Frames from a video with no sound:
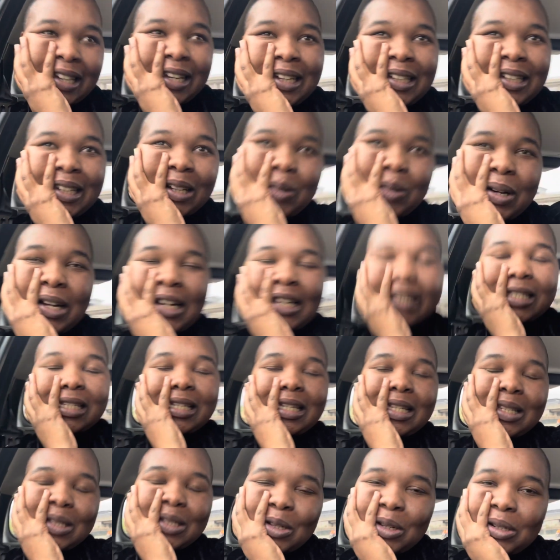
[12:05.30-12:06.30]
the
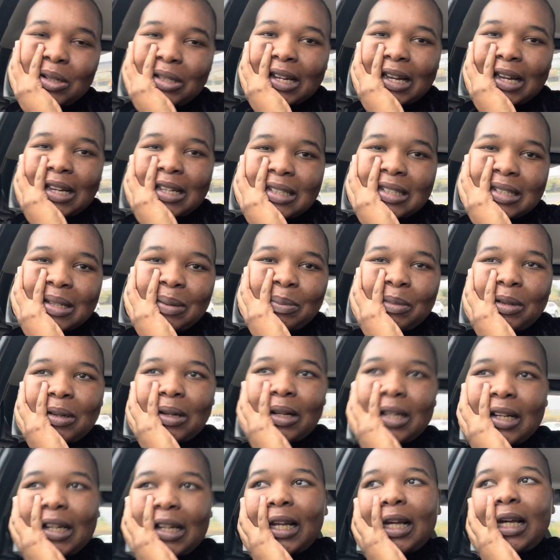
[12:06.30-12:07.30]
quality is not nice, I'm not
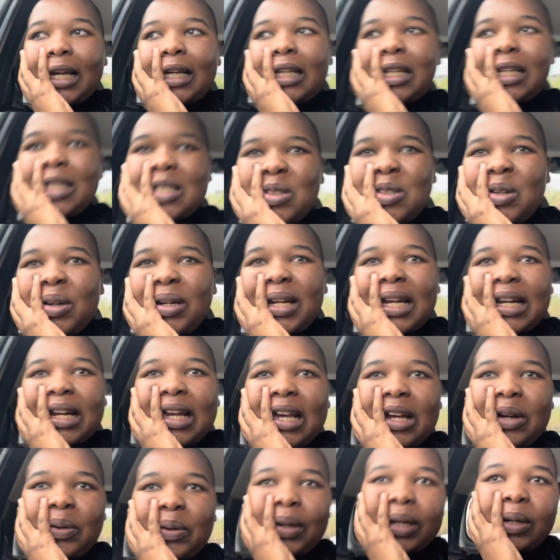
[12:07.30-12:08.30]
gonna lie. It's not a
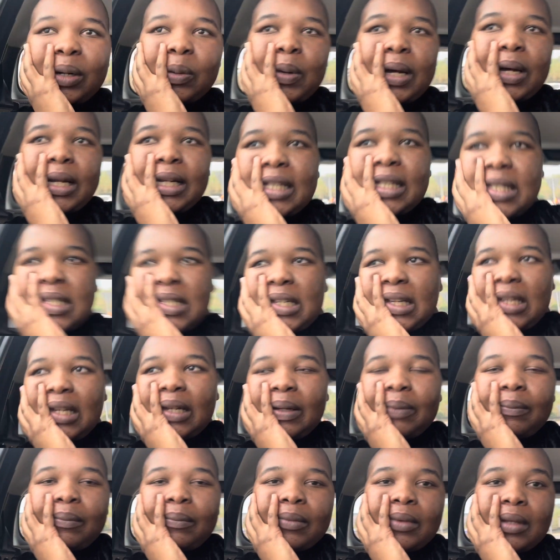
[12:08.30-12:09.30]
great
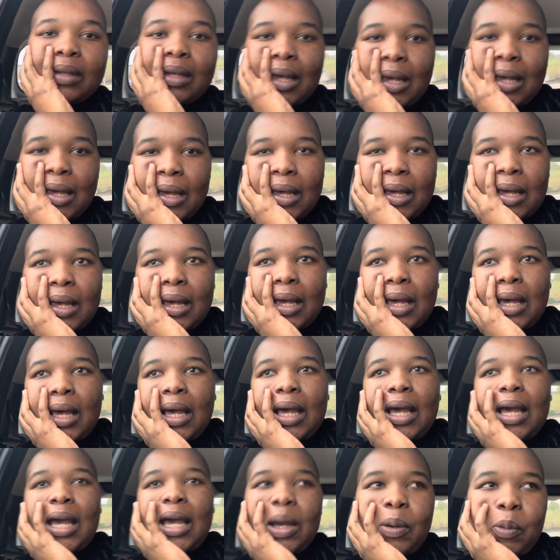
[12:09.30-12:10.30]
quality.
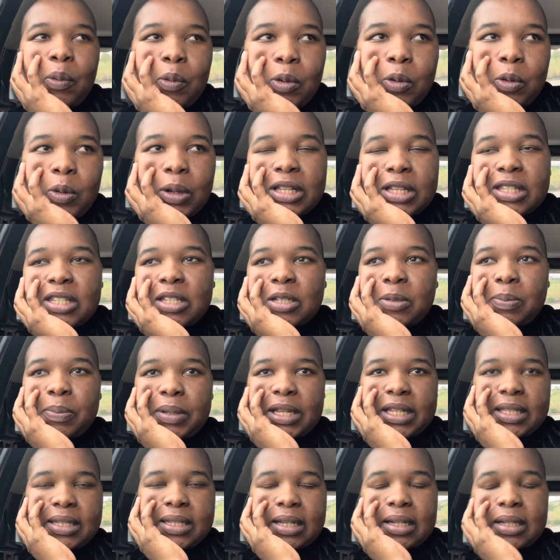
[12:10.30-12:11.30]
Woolworths is
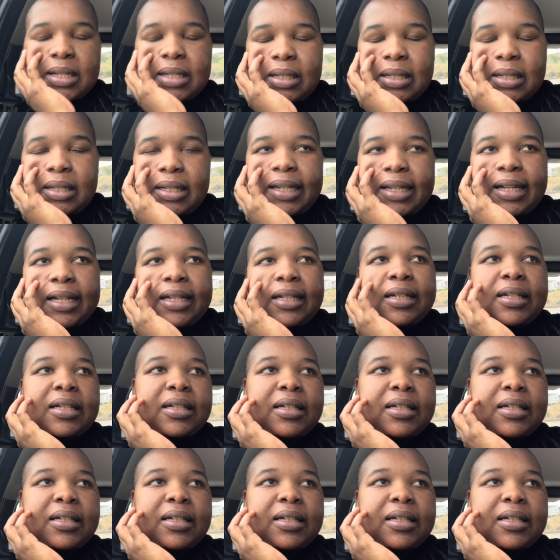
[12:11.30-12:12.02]
better, like